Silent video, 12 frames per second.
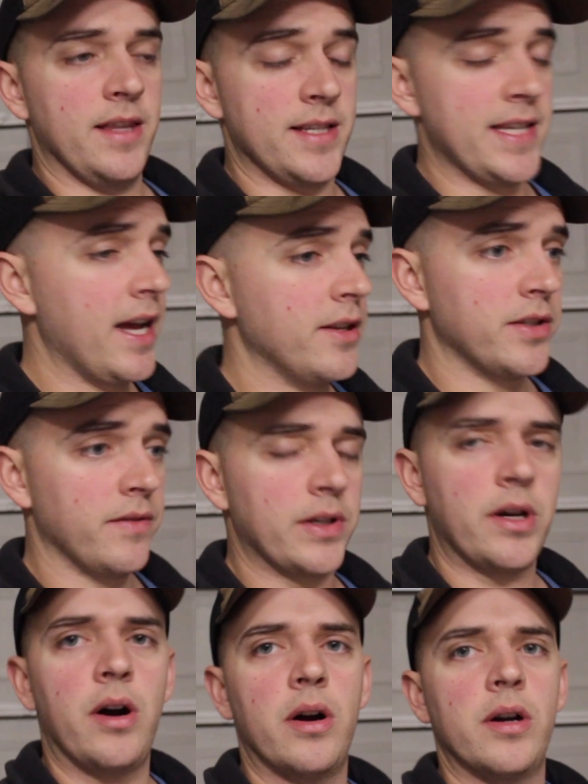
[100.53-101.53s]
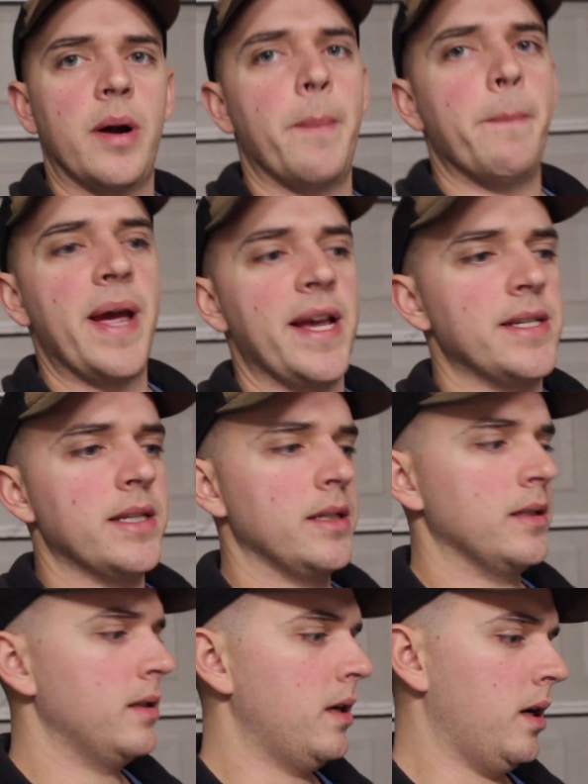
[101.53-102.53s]
sounds of the car are
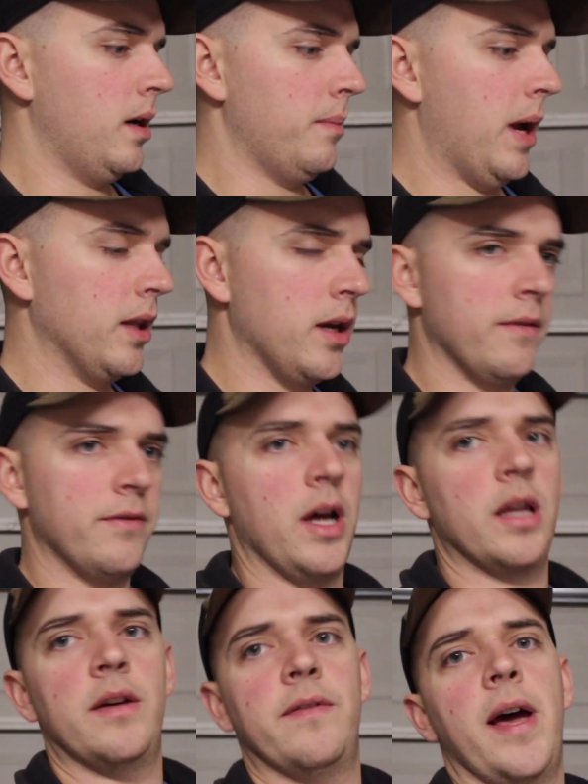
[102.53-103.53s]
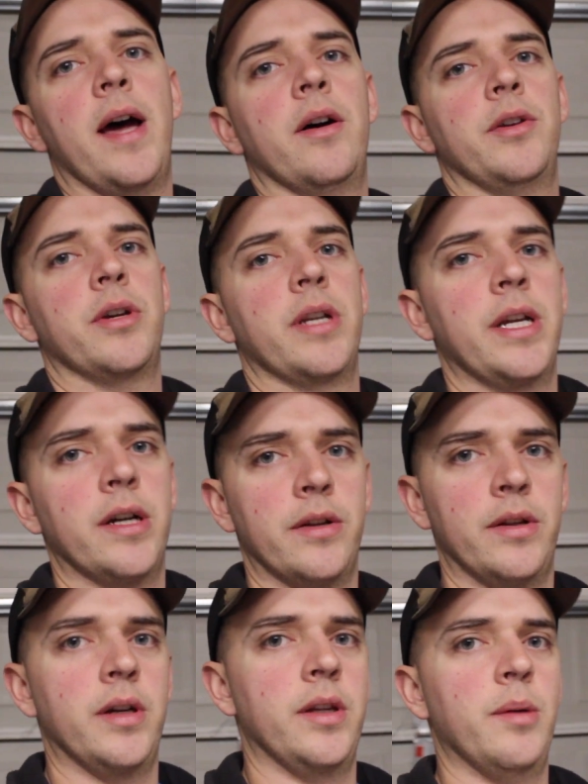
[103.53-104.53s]
amazing. I love how you can hear
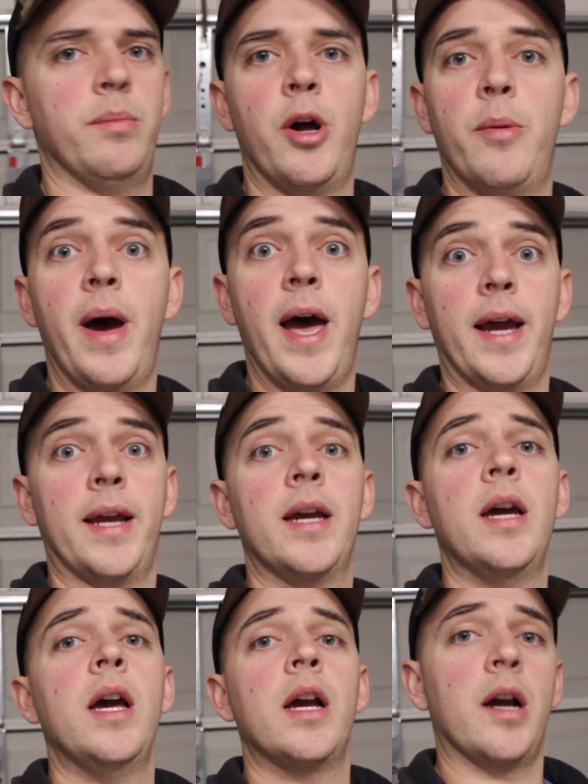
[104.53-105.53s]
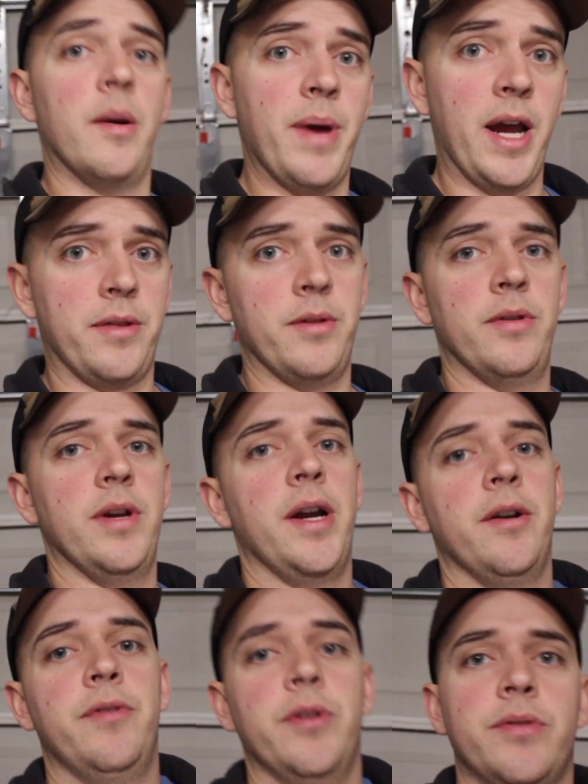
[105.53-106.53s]
the blowback come back through the
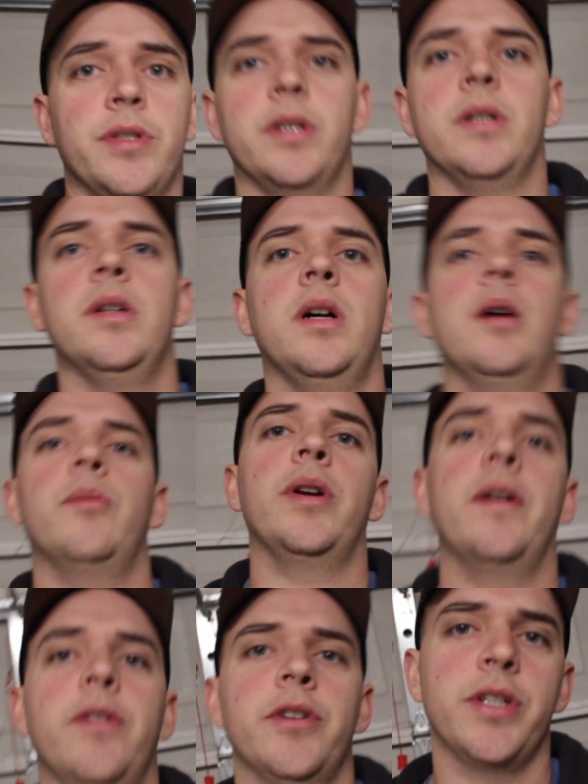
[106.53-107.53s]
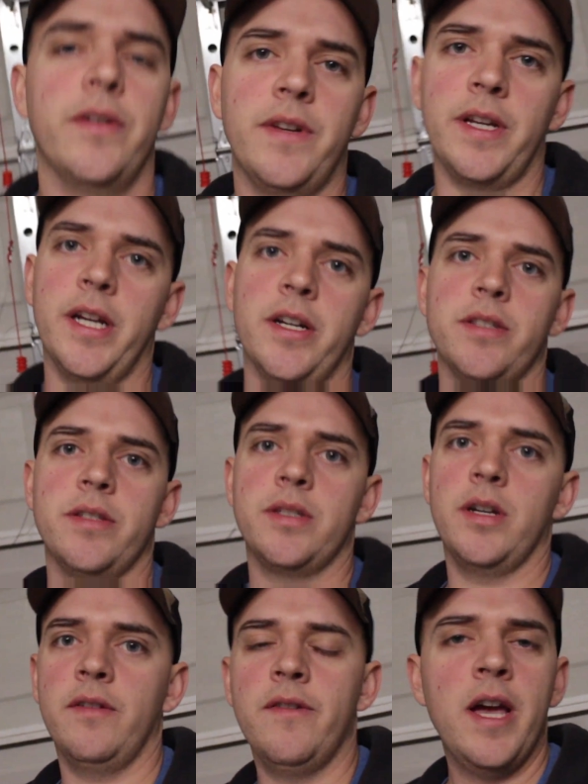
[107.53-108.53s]
air filter whenever you're shifting gears and
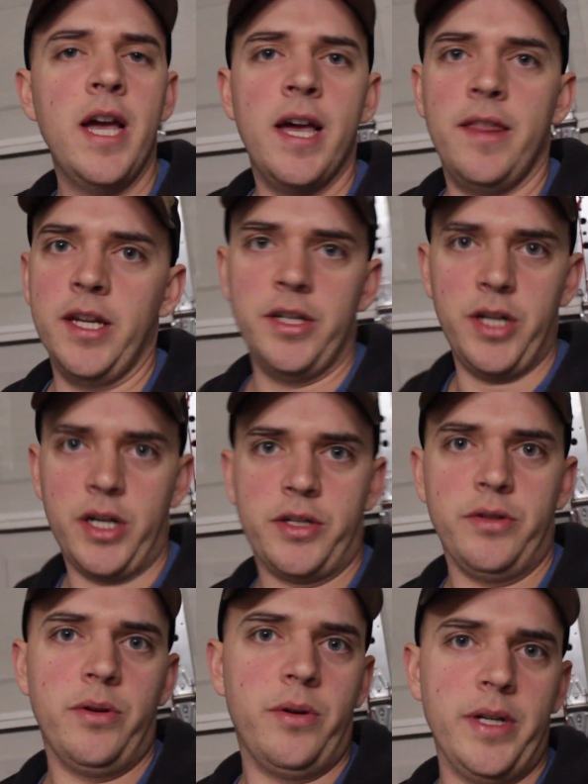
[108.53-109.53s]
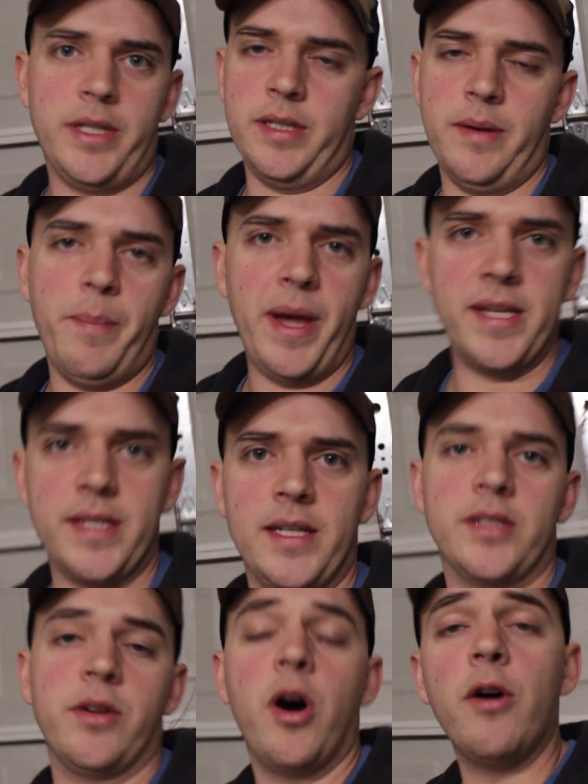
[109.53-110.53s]
stuff. The induction noise is amazing.
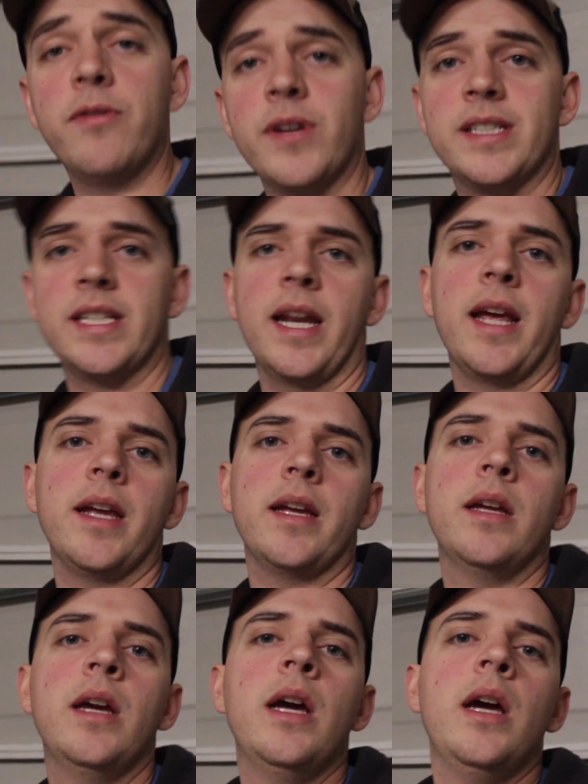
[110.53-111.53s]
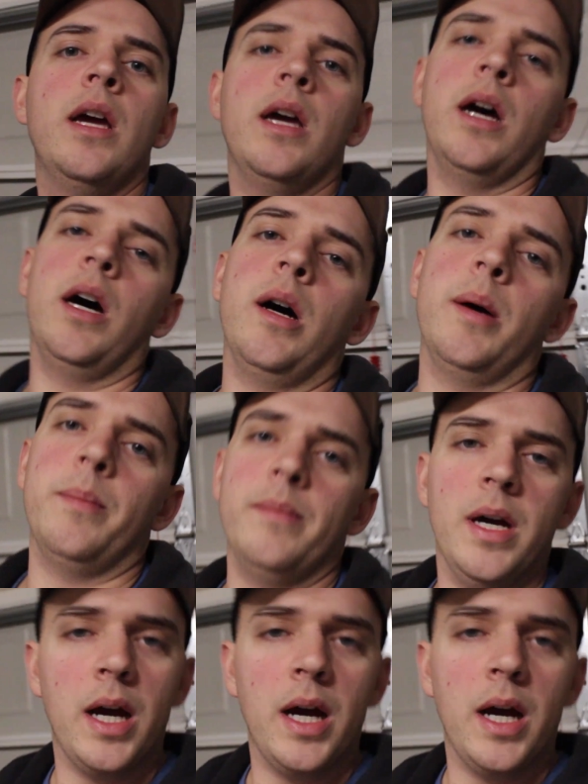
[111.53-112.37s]
So hopefully today, I'm